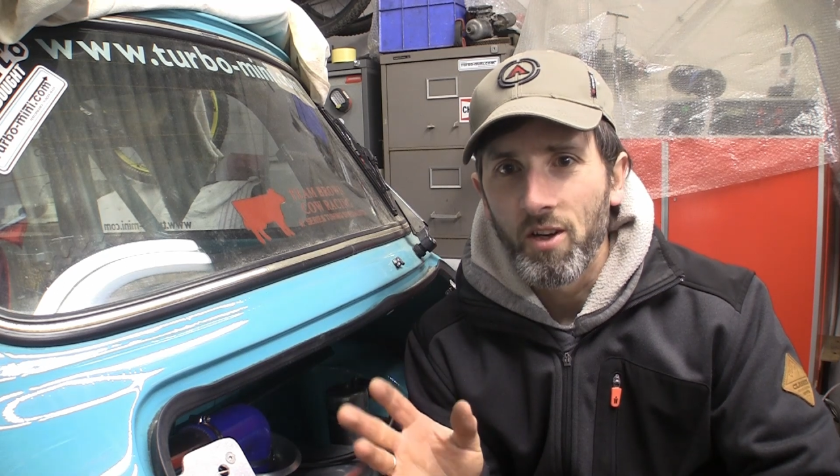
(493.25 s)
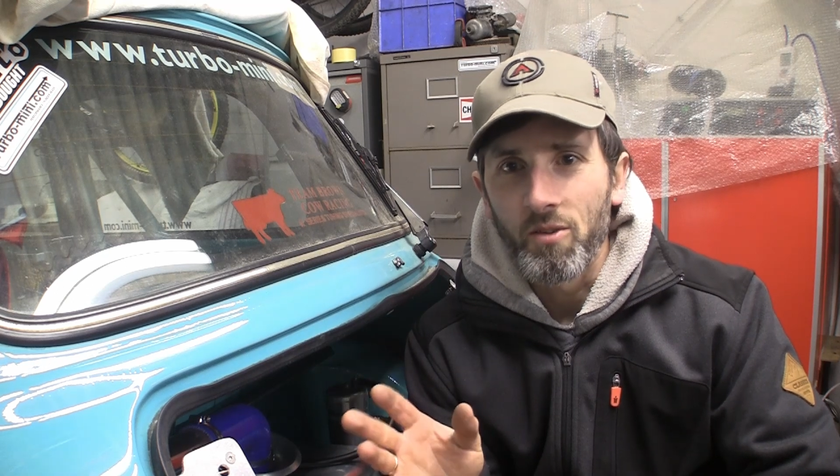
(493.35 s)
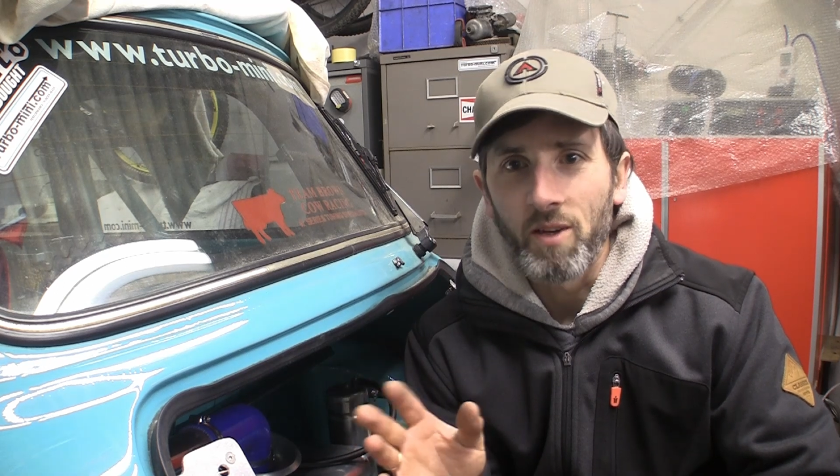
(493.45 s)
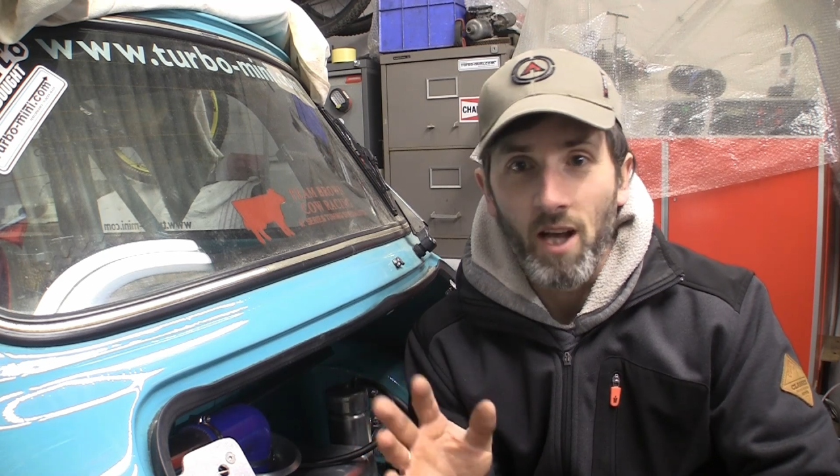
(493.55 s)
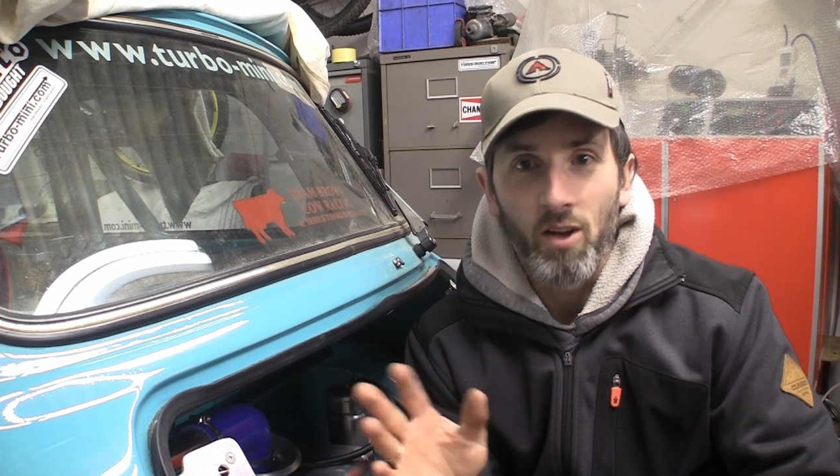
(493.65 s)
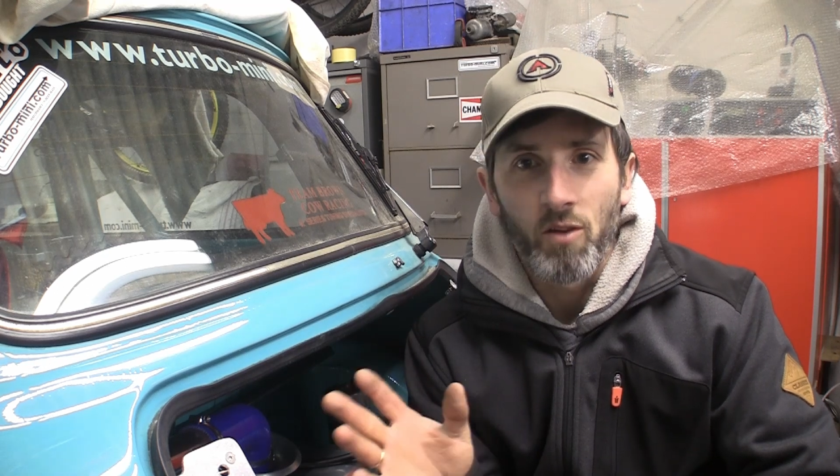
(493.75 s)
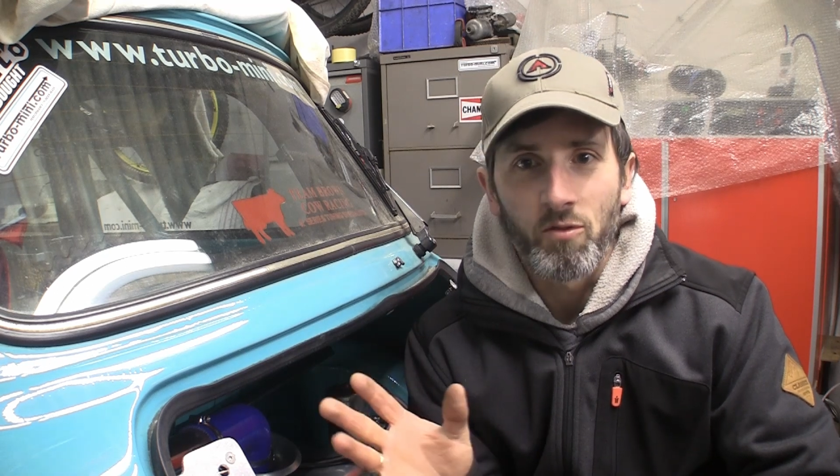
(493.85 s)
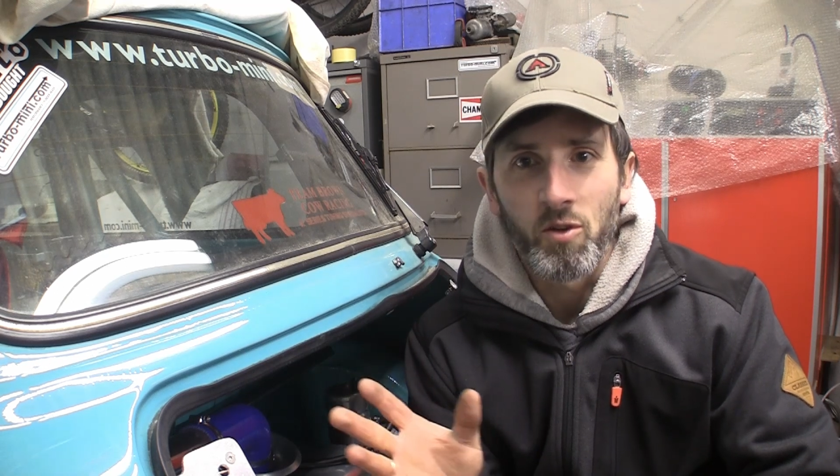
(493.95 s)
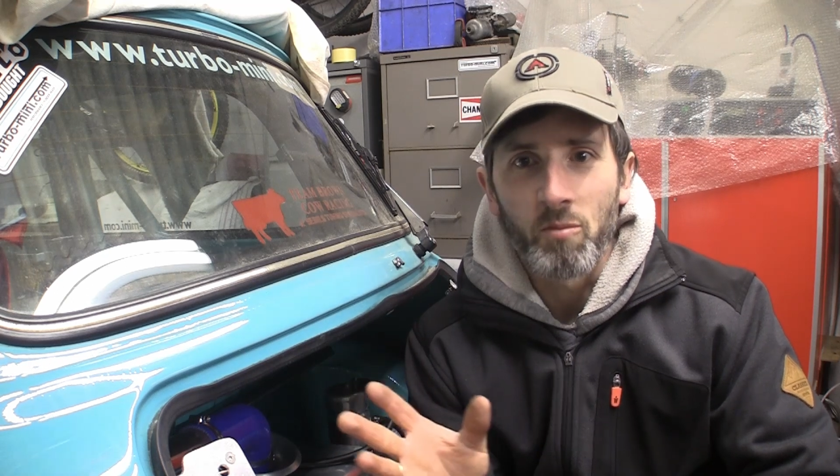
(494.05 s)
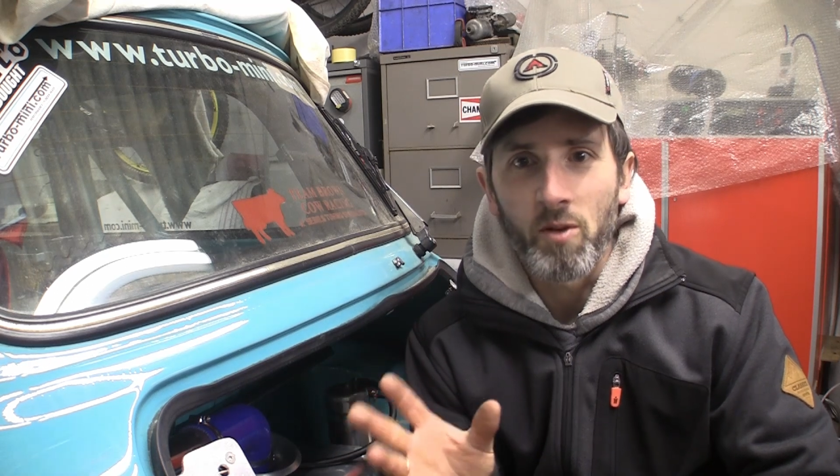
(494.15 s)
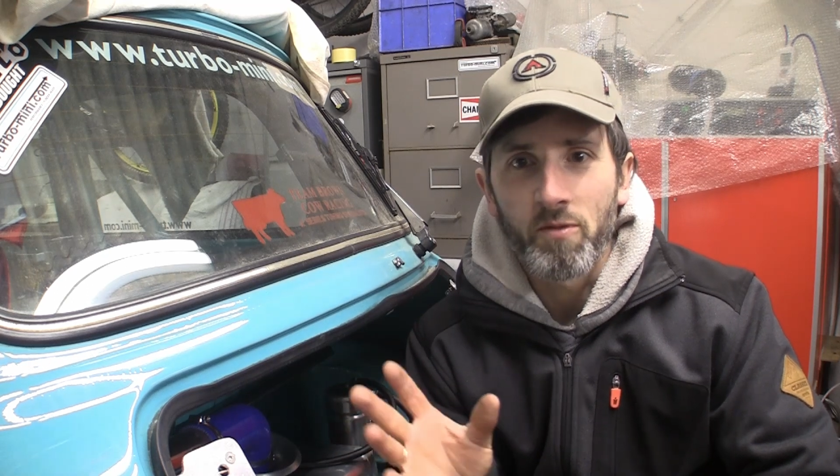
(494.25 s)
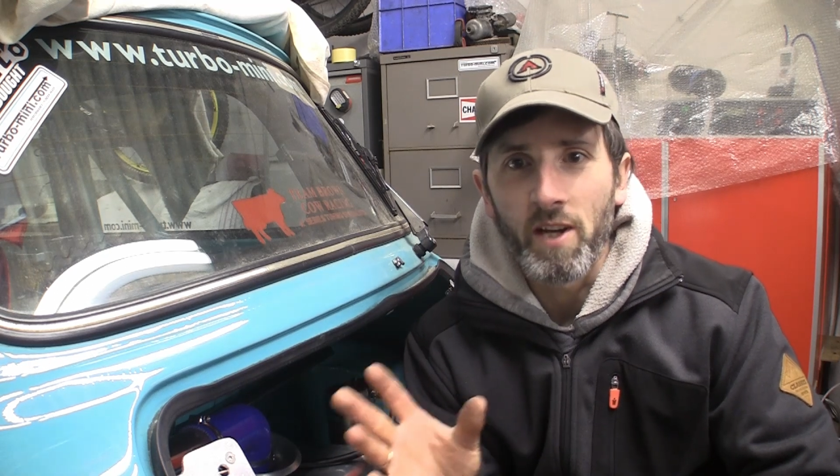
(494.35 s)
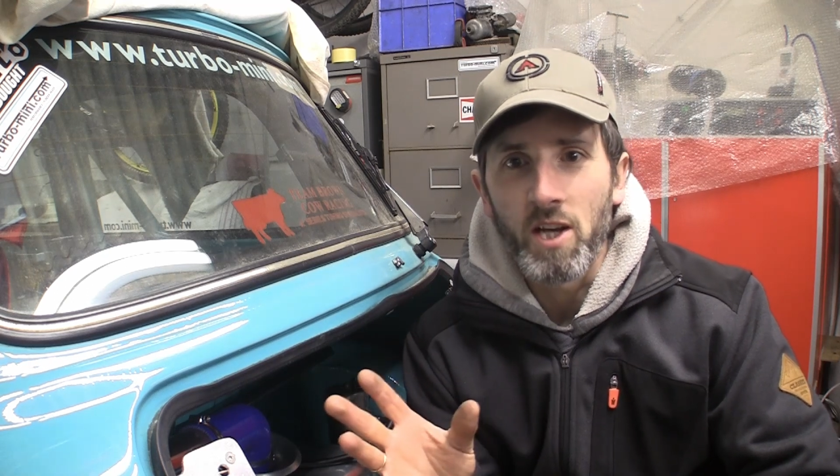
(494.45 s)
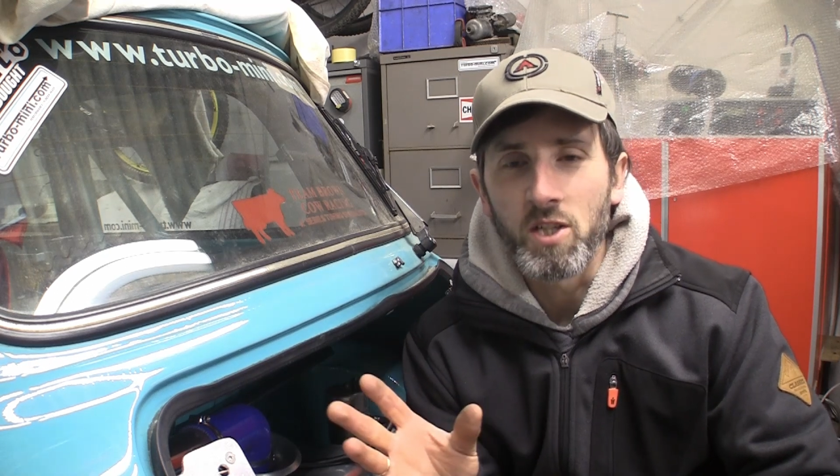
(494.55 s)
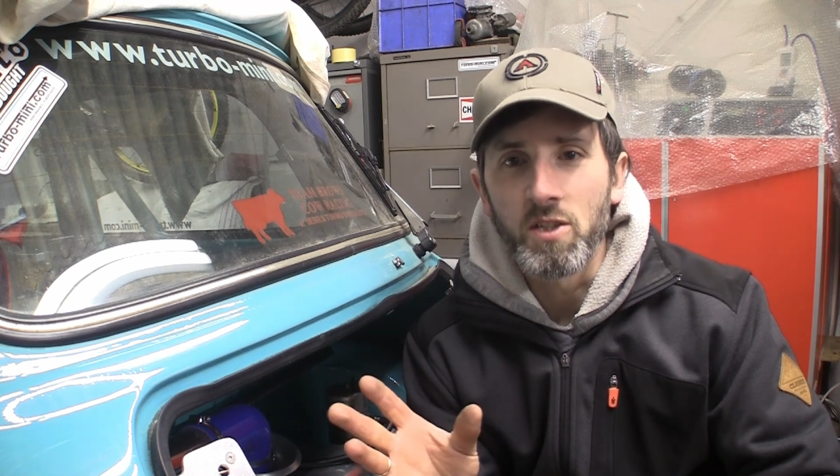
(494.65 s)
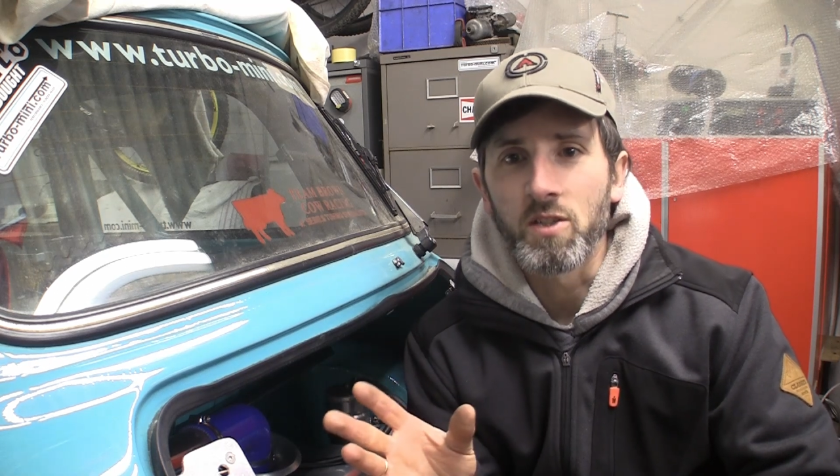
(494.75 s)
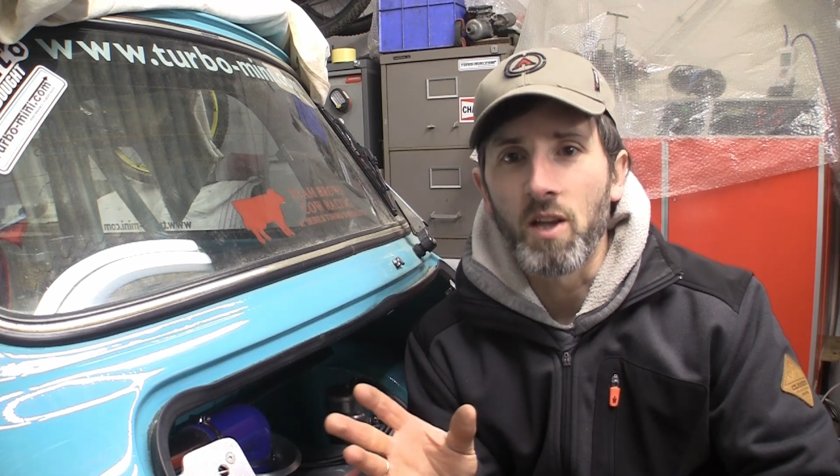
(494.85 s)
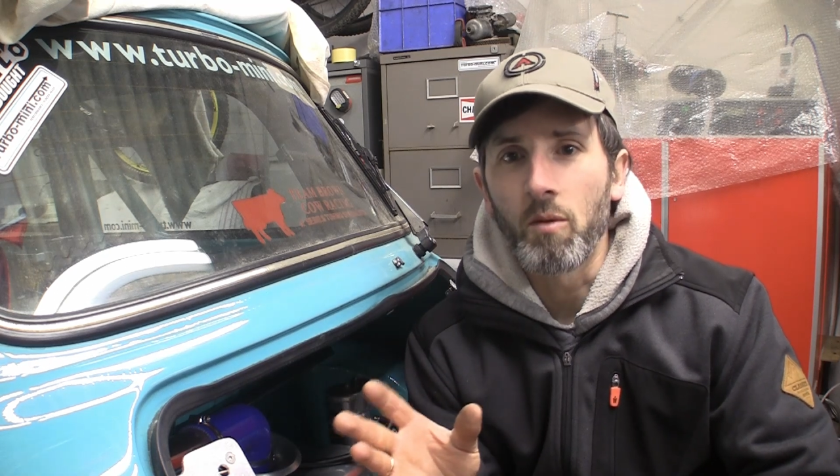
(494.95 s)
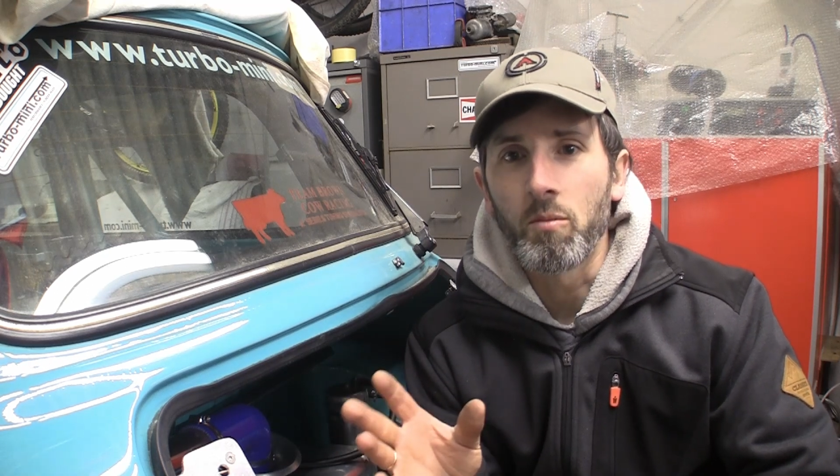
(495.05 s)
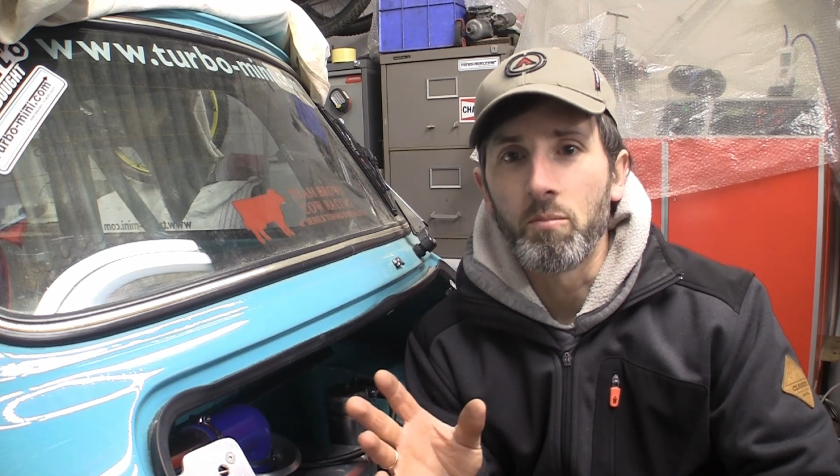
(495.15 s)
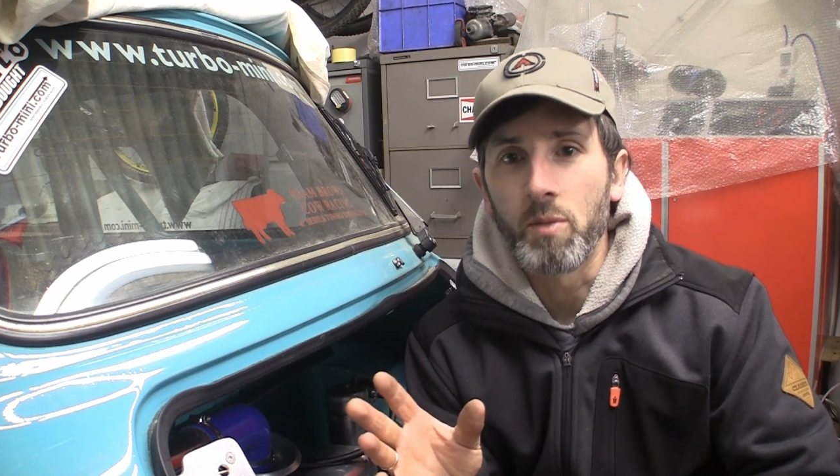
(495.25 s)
when I get a lot of other modifications that I'll